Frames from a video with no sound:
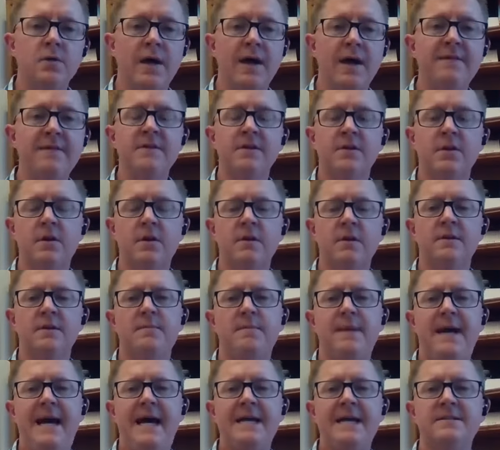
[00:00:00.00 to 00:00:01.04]
have incurred in
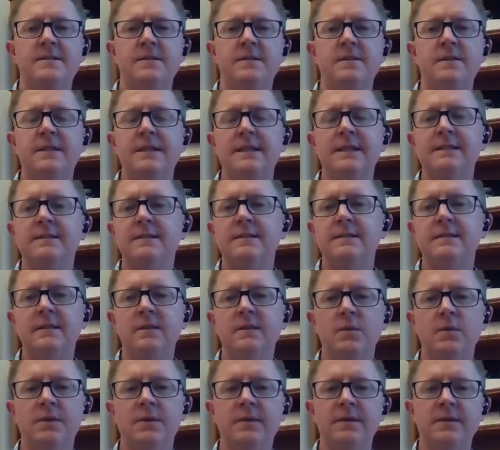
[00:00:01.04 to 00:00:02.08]
the past and you need to
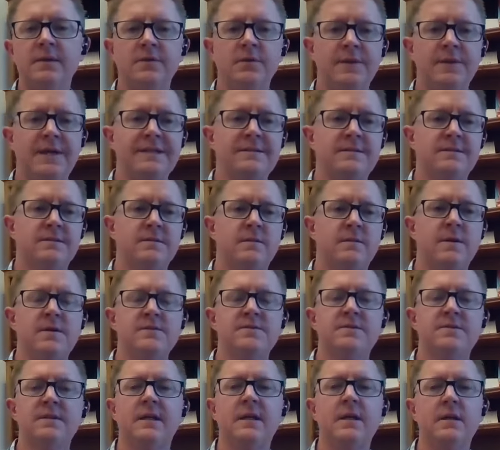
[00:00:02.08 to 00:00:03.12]
deal with it. So that's
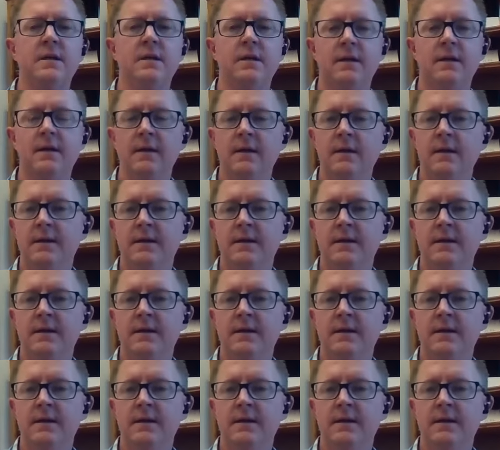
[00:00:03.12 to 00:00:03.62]
around security.